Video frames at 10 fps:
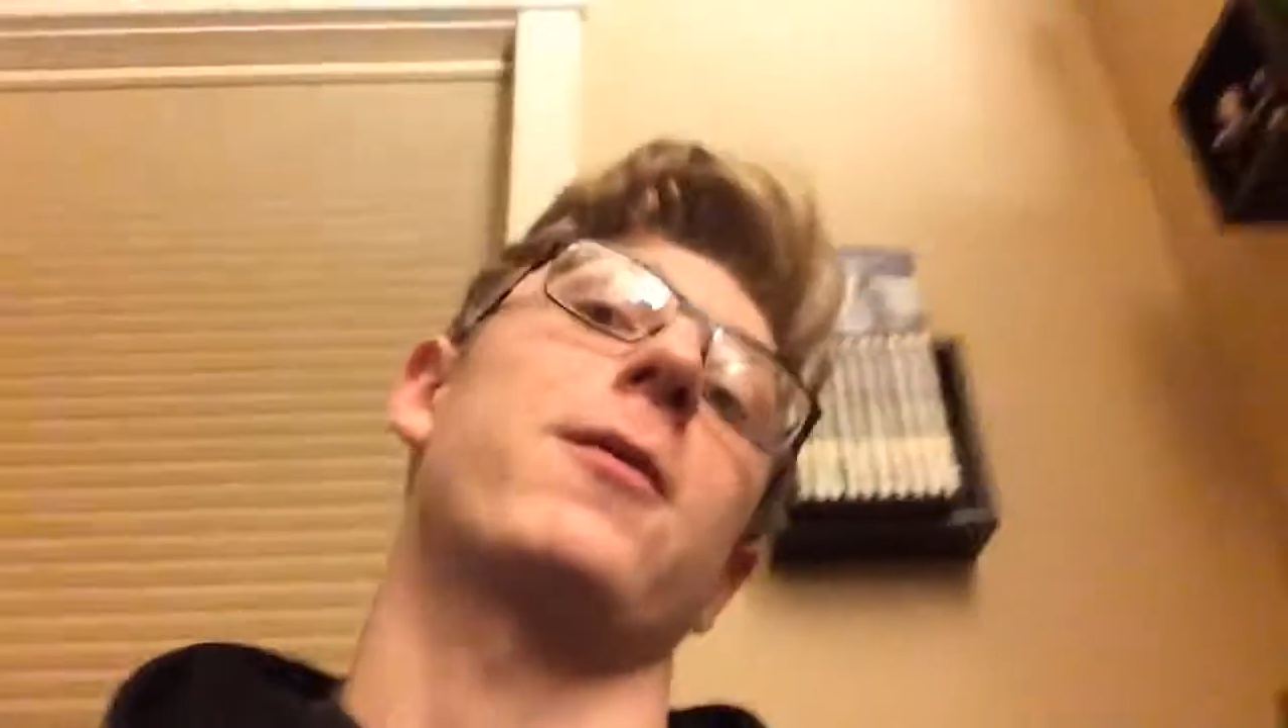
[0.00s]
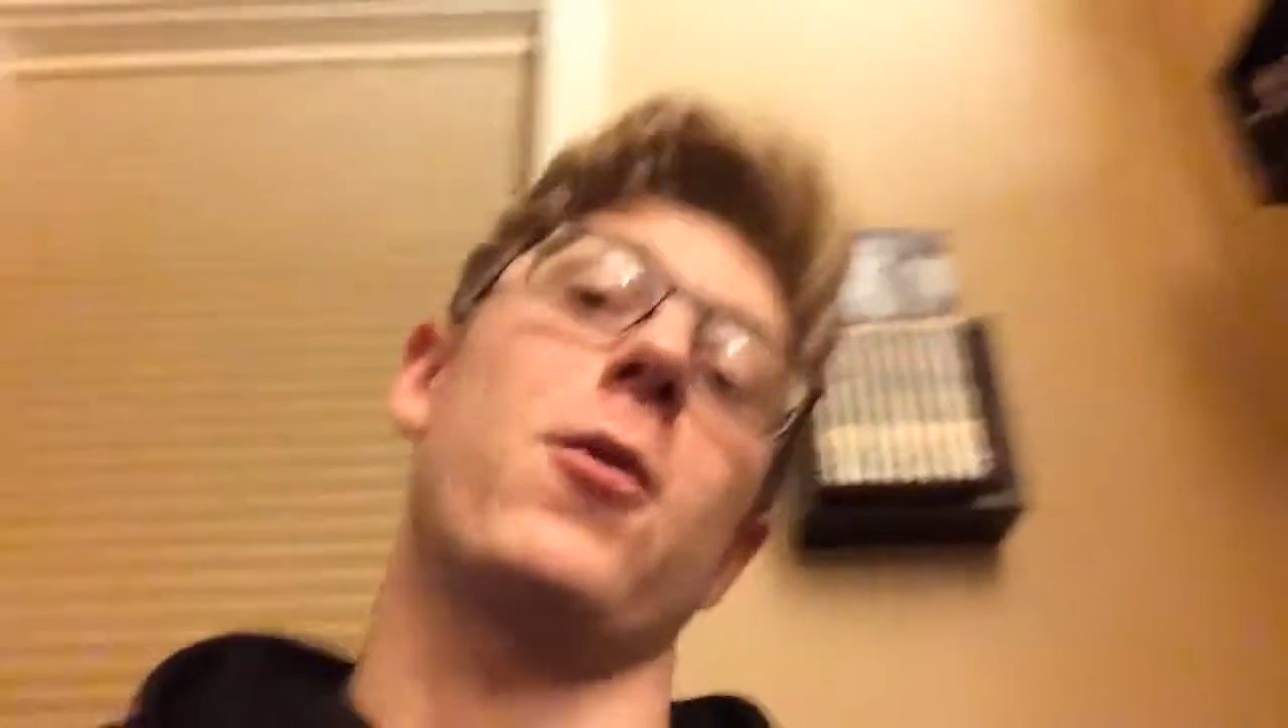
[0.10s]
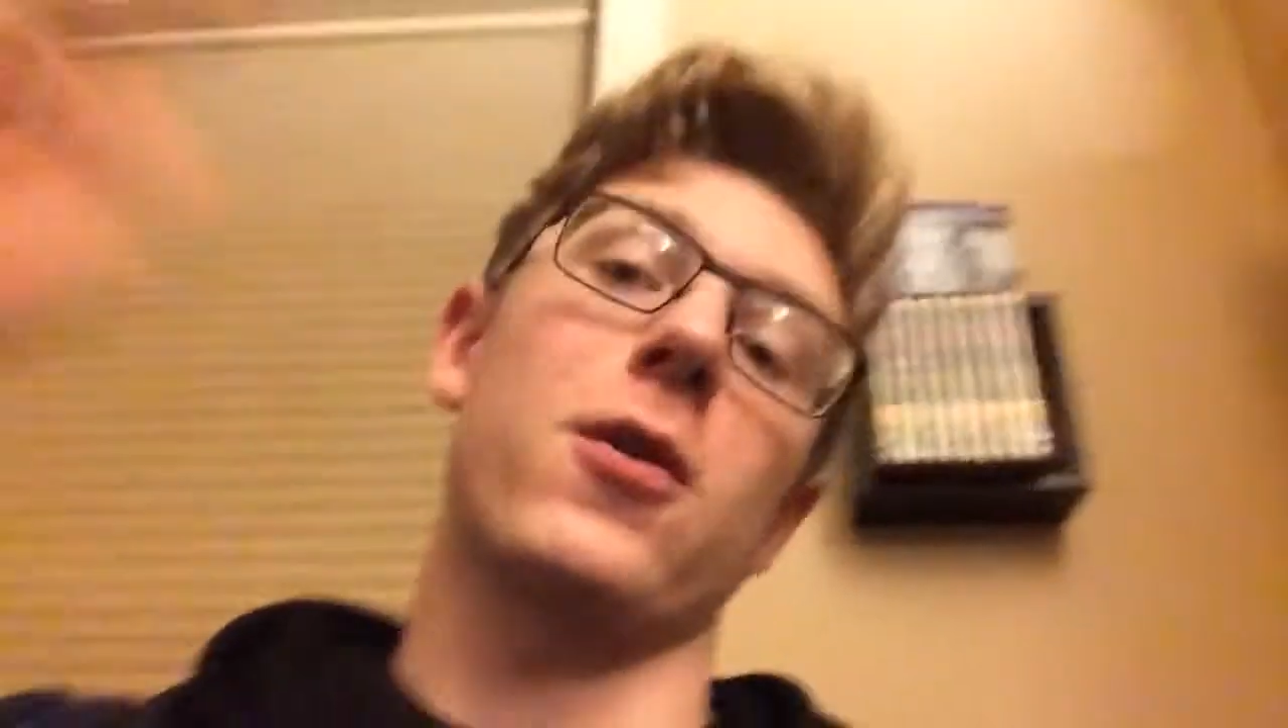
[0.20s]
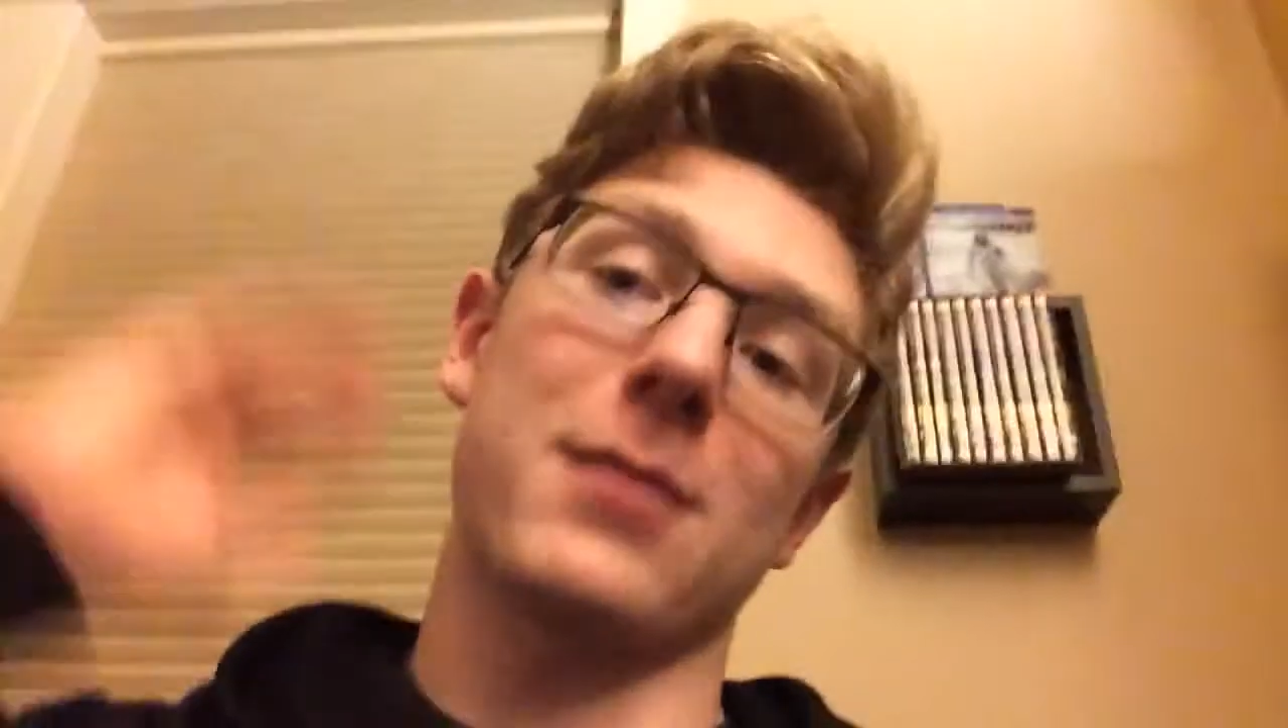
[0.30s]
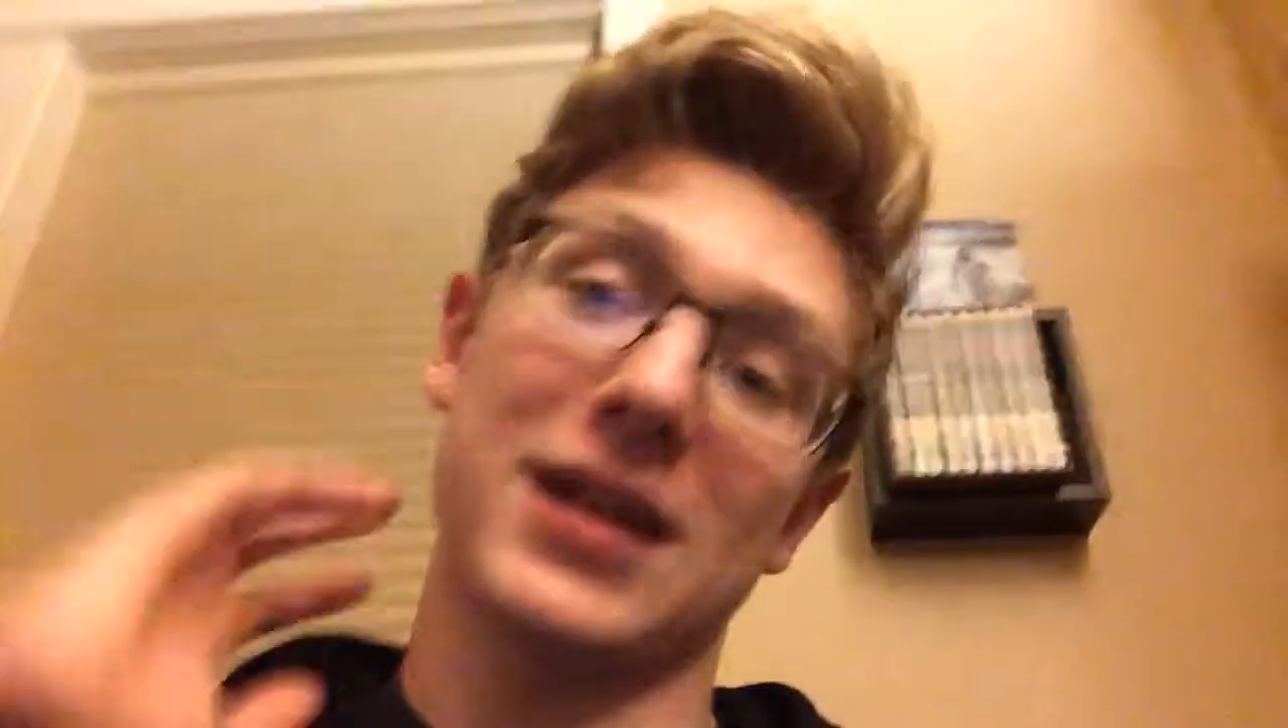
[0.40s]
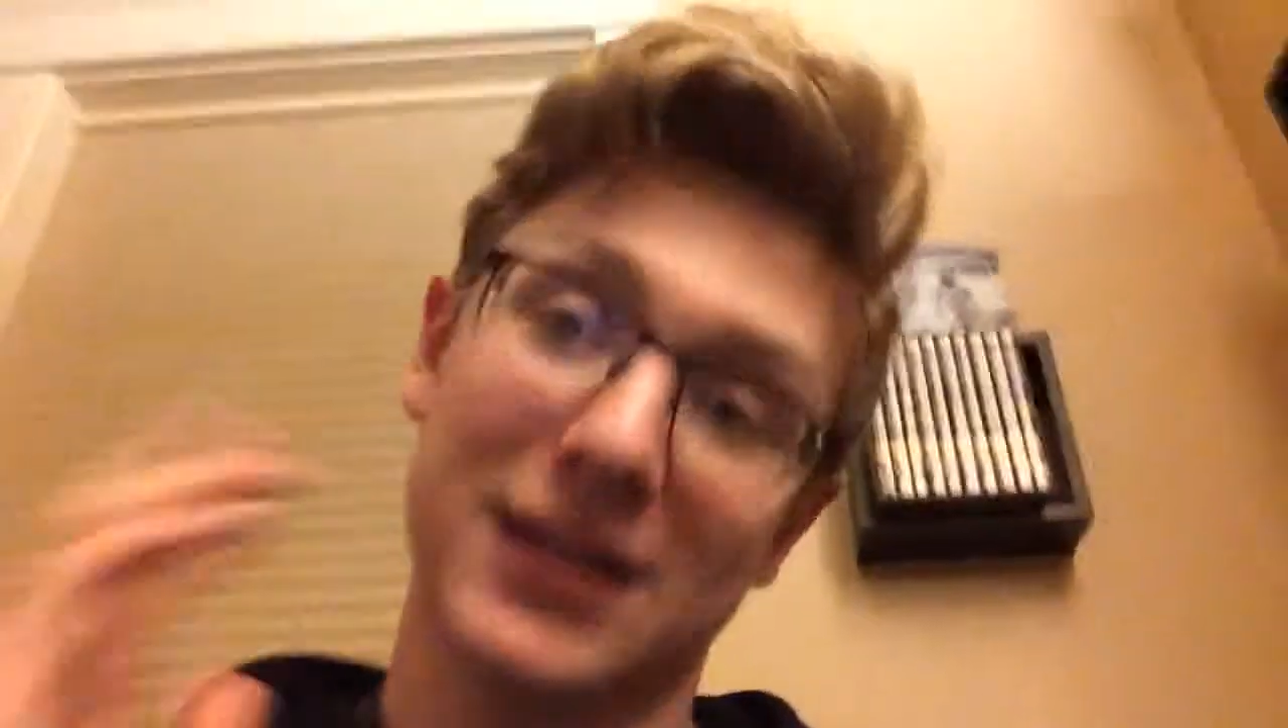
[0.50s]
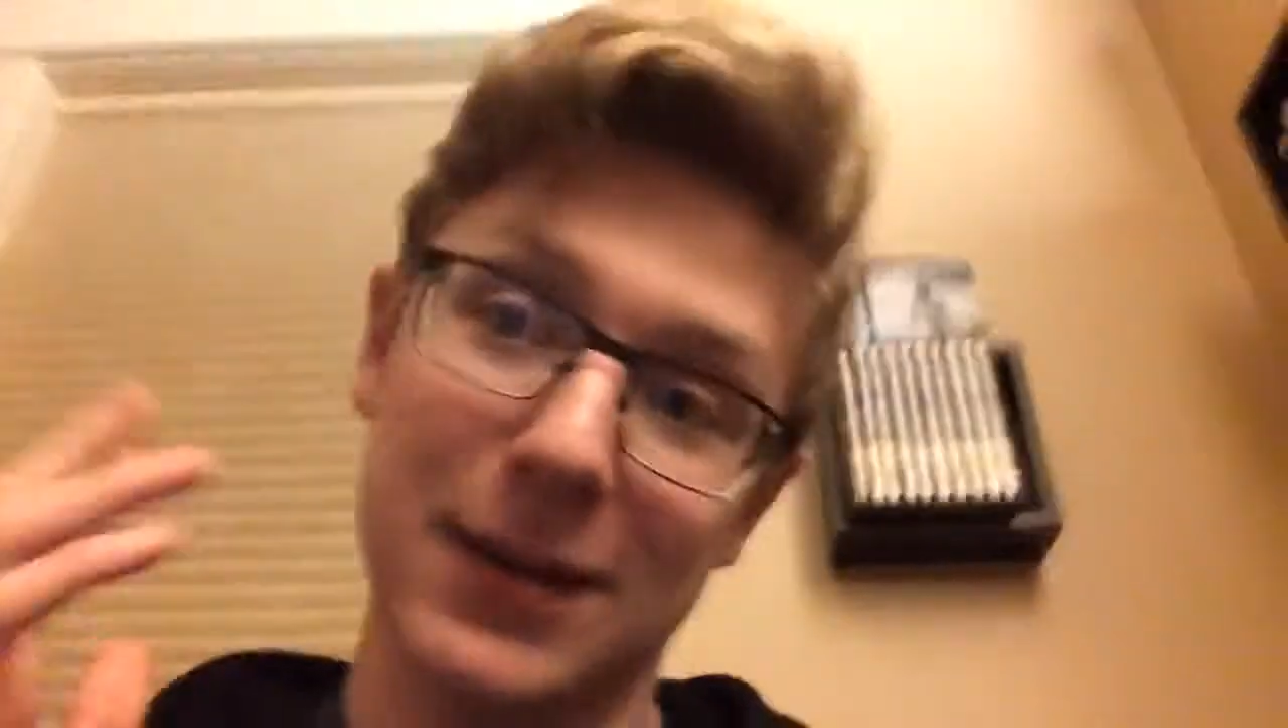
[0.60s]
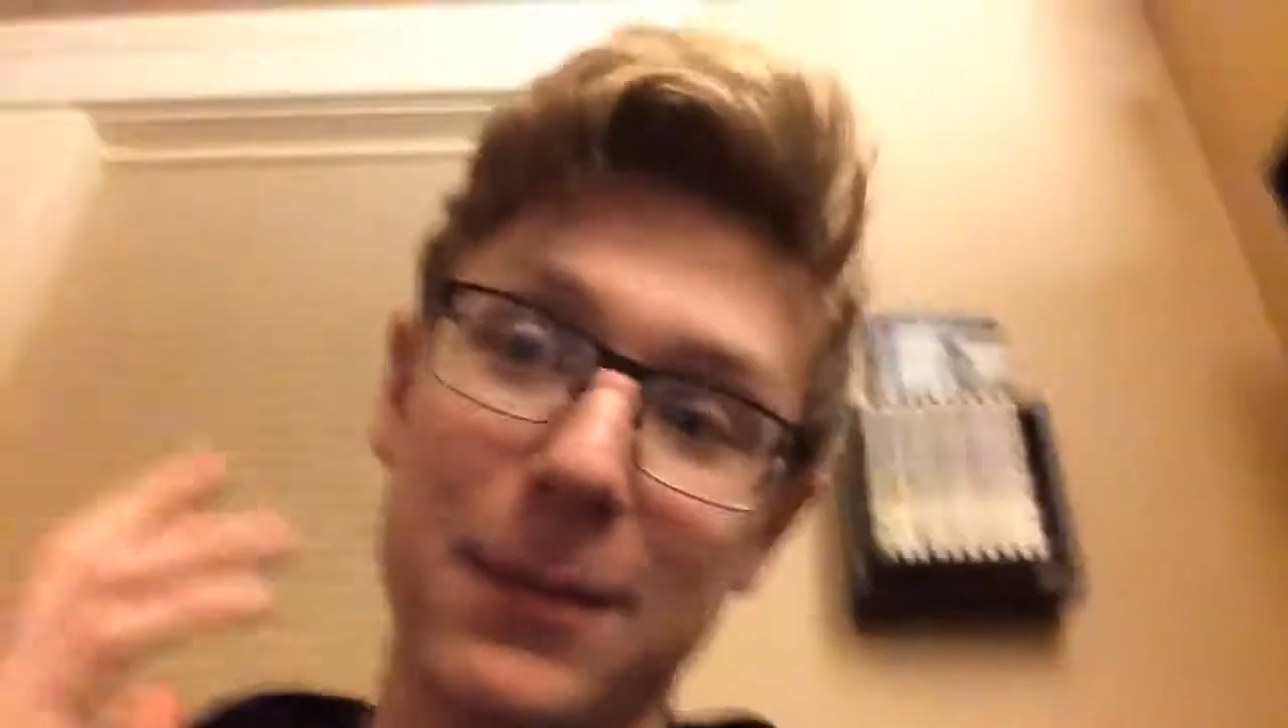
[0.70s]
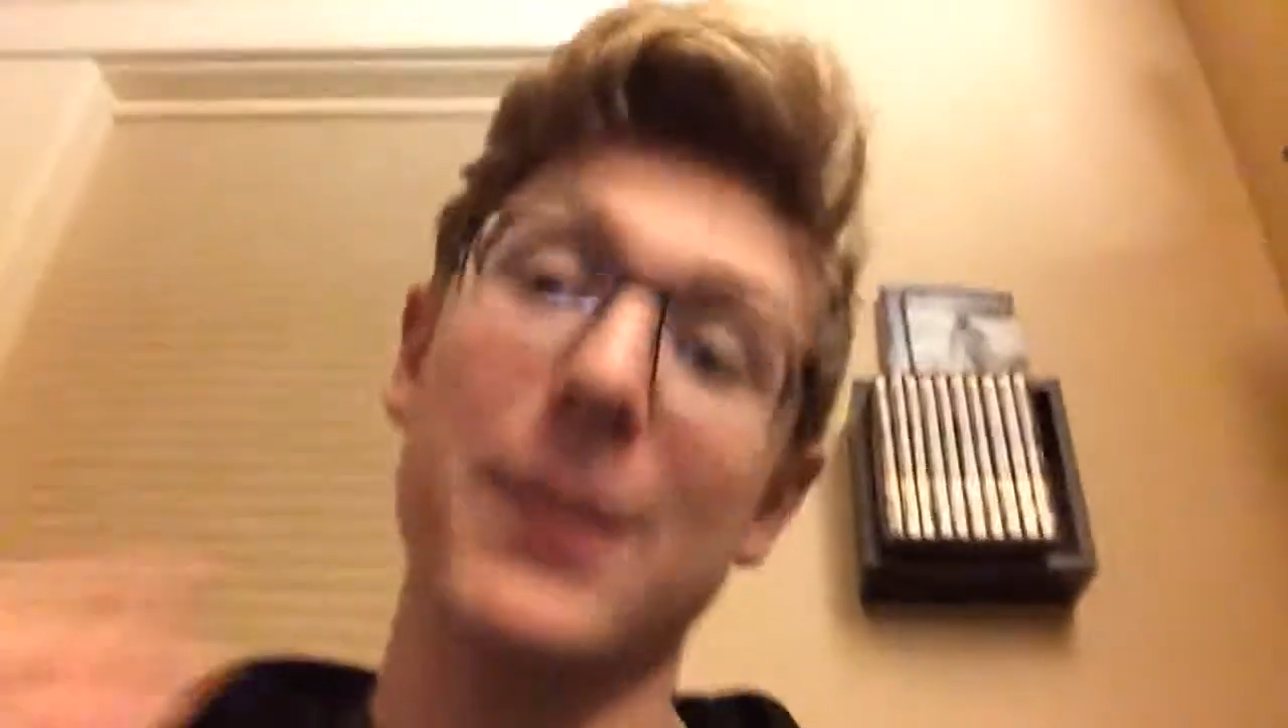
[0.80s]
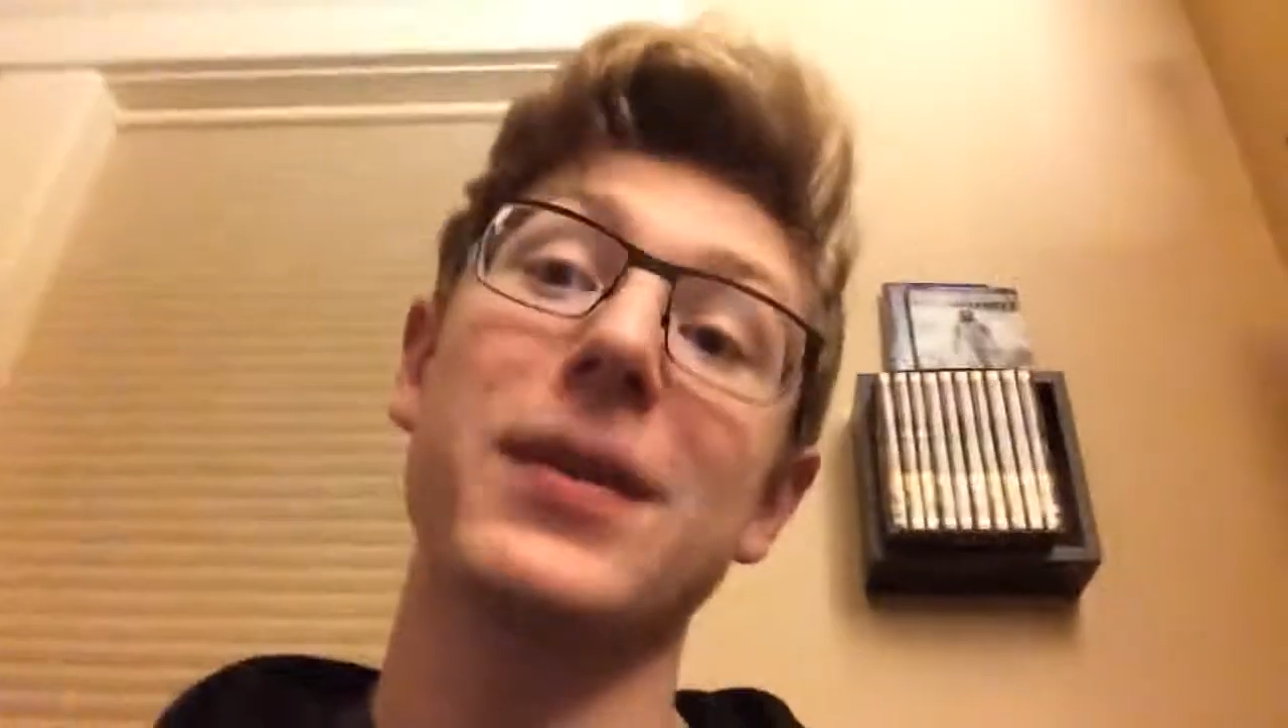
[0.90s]
for my
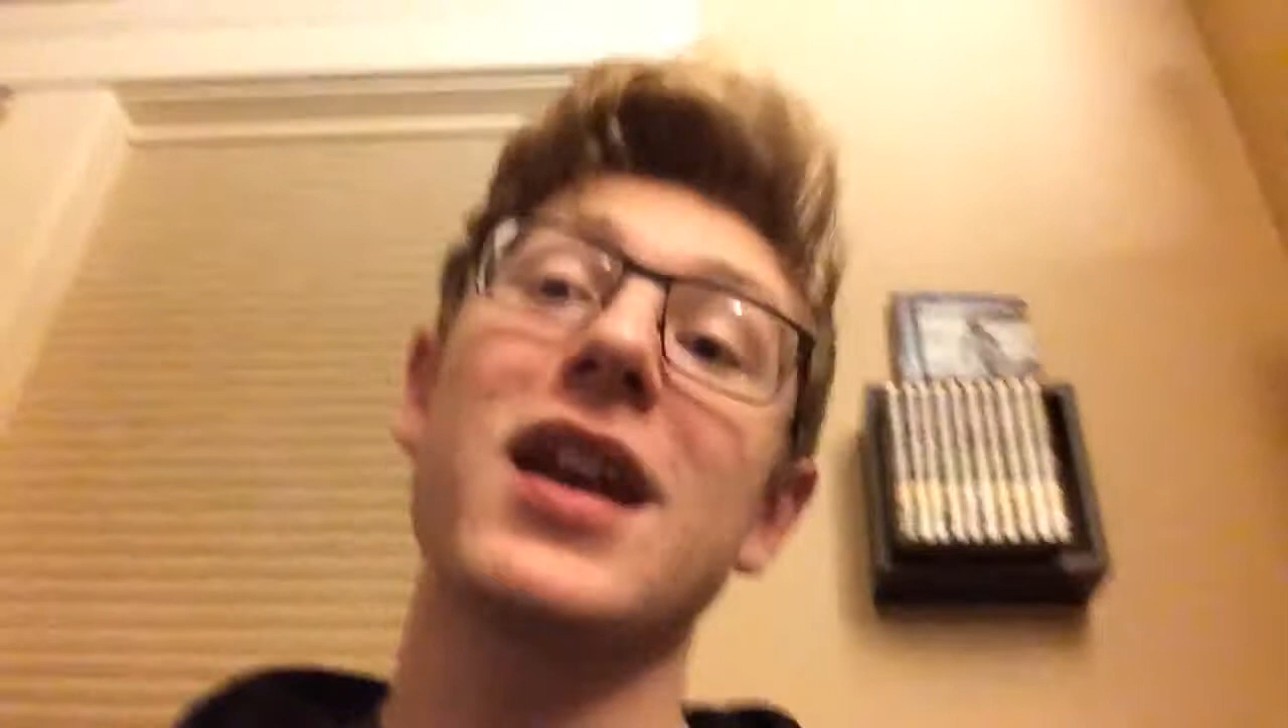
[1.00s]
sleep.